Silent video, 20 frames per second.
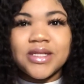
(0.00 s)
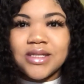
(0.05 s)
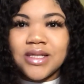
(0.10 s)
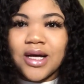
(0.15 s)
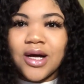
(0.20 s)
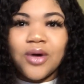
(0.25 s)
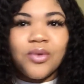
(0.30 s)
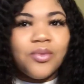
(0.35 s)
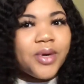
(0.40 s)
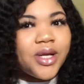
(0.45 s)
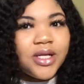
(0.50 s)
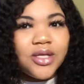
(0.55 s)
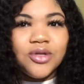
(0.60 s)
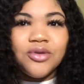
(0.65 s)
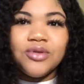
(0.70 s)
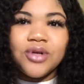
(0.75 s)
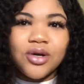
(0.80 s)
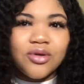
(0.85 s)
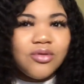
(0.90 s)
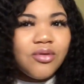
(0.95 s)
tell when, you
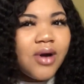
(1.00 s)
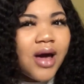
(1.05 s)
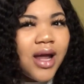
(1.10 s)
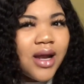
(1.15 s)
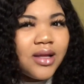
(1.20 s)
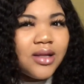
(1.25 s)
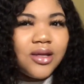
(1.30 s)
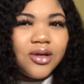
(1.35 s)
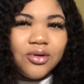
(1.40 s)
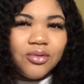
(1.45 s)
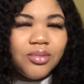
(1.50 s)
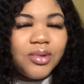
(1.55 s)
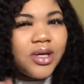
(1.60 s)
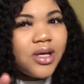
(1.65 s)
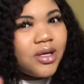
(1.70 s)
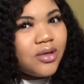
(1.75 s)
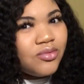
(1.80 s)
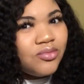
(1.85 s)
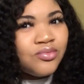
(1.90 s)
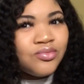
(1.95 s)
know, you got a little bit,
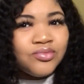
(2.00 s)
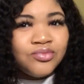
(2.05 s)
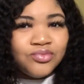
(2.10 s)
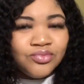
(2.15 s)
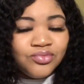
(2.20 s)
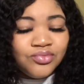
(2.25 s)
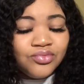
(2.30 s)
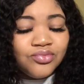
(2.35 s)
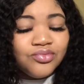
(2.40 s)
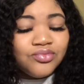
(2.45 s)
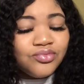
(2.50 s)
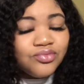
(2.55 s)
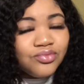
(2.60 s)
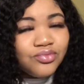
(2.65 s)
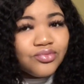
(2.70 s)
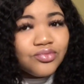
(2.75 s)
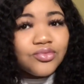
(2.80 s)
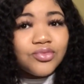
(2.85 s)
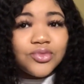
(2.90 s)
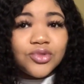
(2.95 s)

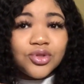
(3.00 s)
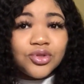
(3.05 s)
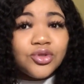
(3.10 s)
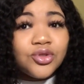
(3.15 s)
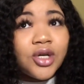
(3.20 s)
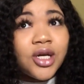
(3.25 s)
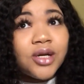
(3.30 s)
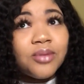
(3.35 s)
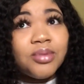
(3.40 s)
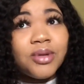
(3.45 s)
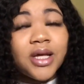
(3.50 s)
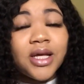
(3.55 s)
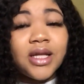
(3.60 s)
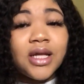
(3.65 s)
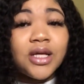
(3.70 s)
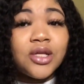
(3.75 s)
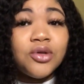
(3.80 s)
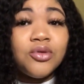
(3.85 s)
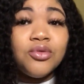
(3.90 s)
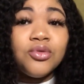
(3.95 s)
you trying to play
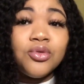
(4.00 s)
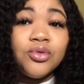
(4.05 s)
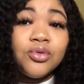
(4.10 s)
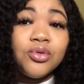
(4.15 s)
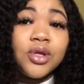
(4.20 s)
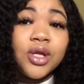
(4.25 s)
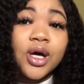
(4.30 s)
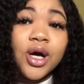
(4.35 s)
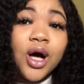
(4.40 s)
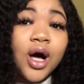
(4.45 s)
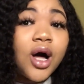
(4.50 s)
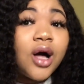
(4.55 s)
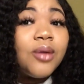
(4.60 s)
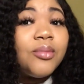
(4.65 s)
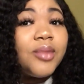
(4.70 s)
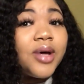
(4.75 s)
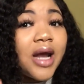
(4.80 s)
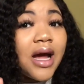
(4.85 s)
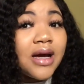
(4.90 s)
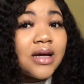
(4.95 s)
like you cool and calm,
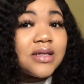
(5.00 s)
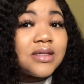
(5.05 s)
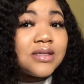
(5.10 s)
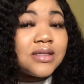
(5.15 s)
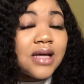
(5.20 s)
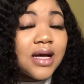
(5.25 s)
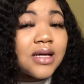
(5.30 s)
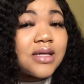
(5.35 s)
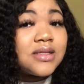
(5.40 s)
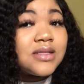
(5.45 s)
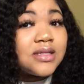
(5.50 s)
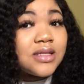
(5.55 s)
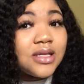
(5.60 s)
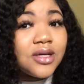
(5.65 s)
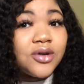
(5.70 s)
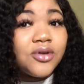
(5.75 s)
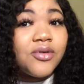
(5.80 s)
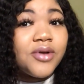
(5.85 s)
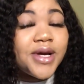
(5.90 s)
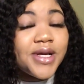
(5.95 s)
but I could see the
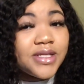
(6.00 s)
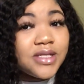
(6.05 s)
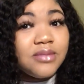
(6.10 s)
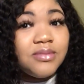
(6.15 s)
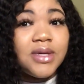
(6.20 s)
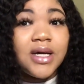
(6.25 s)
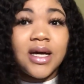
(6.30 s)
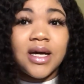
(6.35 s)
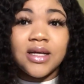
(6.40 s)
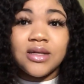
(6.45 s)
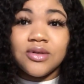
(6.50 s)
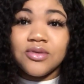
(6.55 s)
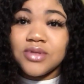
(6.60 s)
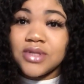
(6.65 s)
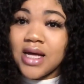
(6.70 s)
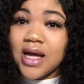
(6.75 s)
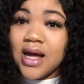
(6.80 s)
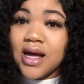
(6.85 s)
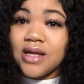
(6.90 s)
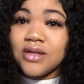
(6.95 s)
crazy behind those
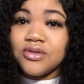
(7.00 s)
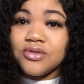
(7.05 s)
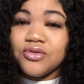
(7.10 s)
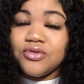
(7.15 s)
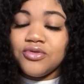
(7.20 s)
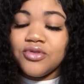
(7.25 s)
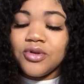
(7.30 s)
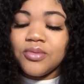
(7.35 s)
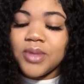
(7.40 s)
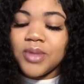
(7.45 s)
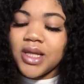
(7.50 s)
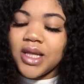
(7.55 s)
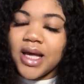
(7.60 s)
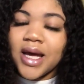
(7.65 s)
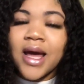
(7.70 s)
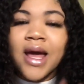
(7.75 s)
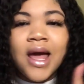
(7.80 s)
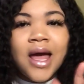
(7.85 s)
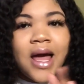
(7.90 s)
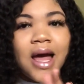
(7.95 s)
eyes. You feel me? Like,
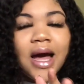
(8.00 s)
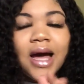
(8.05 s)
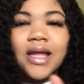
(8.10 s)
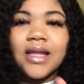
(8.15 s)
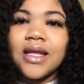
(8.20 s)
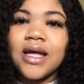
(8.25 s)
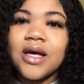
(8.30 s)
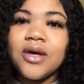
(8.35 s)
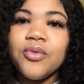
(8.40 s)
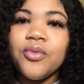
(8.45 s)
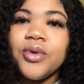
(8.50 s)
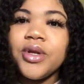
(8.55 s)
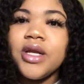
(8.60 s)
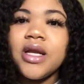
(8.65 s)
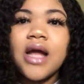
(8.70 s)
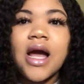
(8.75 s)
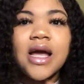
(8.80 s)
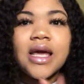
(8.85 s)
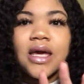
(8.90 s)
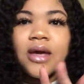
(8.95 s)
I like when
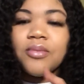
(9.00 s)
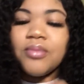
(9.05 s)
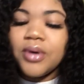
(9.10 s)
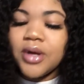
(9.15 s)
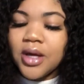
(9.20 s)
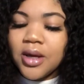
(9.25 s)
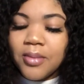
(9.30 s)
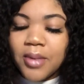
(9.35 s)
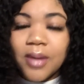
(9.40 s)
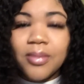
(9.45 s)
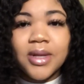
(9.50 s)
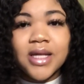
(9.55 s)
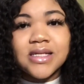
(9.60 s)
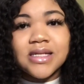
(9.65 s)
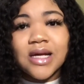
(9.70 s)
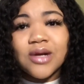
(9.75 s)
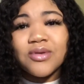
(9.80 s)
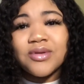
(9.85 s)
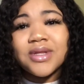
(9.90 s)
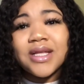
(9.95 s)
I get put in my place. I
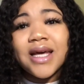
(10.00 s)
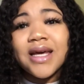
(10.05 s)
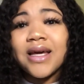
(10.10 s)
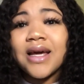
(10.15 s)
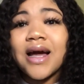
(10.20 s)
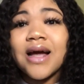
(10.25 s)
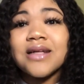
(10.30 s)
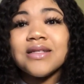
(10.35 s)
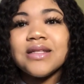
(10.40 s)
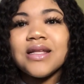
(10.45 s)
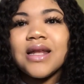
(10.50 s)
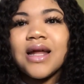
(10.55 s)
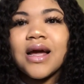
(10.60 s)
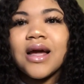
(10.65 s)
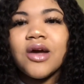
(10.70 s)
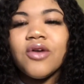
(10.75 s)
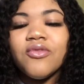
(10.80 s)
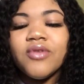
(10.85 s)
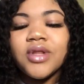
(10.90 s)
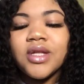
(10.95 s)
don't like guys that I
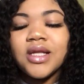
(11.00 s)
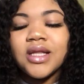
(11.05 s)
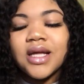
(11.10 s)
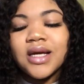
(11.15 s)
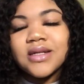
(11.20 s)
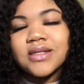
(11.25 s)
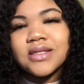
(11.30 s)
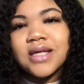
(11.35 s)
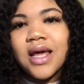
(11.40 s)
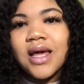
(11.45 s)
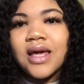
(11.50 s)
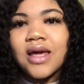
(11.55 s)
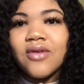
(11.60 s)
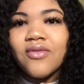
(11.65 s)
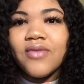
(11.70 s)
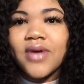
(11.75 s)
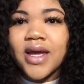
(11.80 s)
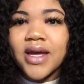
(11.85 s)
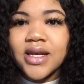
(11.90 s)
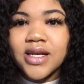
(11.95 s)
could really like take
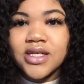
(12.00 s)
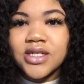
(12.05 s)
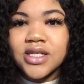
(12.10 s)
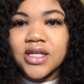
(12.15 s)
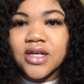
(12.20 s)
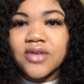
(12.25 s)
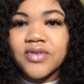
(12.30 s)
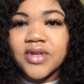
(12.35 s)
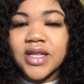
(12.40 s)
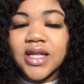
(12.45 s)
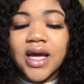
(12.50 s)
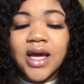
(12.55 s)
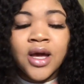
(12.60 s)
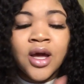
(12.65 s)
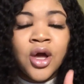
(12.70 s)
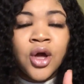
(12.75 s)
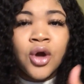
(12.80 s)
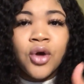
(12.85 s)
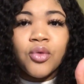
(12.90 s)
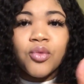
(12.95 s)
advantage of and like
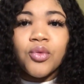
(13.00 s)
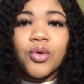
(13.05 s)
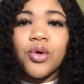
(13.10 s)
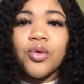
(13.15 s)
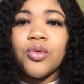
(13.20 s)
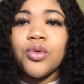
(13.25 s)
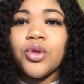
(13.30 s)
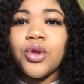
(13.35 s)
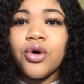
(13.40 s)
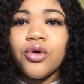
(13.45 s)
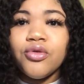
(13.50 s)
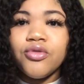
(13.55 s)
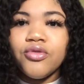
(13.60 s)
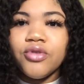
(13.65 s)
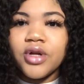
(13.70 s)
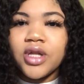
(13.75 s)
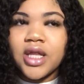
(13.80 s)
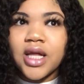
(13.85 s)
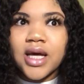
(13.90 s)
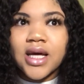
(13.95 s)
roll
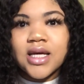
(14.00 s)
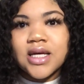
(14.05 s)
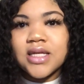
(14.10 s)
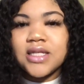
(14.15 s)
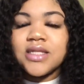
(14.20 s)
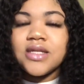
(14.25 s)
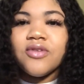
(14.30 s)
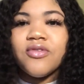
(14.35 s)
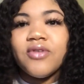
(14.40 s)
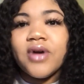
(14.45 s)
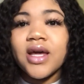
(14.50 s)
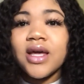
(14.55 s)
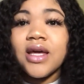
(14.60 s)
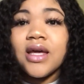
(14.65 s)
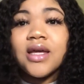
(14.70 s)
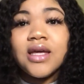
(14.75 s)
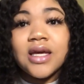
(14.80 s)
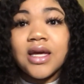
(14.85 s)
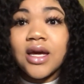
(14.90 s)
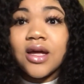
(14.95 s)
over. Like, cause if I
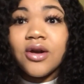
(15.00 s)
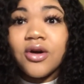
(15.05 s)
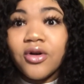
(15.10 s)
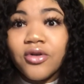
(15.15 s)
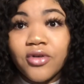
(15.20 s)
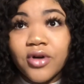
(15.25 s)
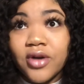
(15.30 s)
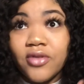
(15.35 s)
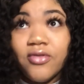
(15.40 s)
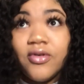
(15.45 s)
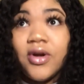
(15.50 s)
can get over